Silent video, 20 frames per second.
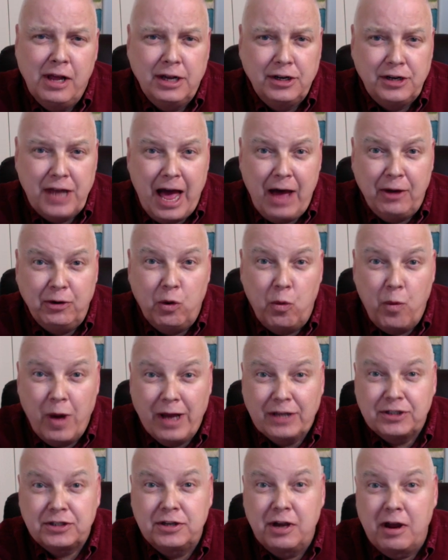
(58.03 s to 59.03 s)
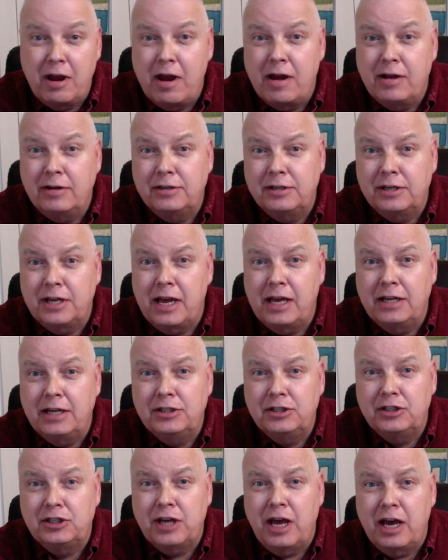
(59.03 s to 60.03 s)
down to western
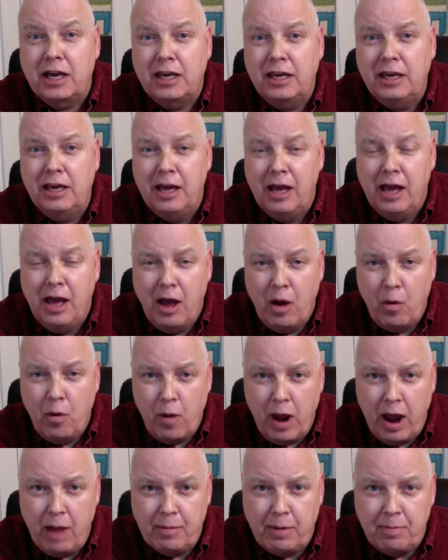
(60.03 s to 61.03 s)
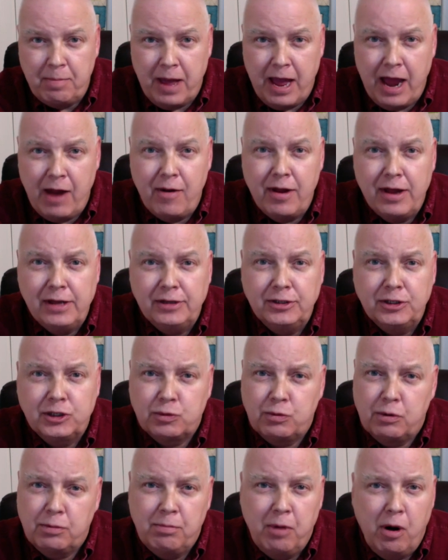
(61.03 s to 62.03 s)
Kentucky when my parents
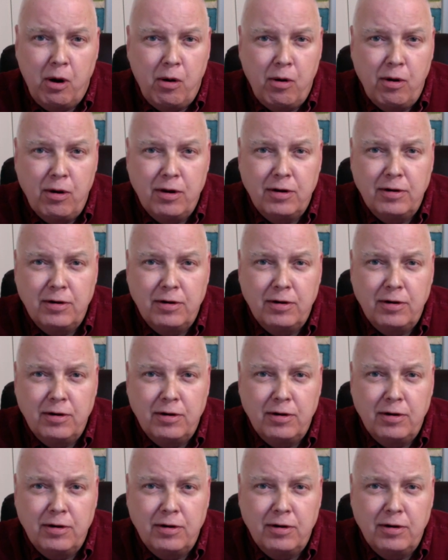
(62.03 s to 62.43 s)
were born.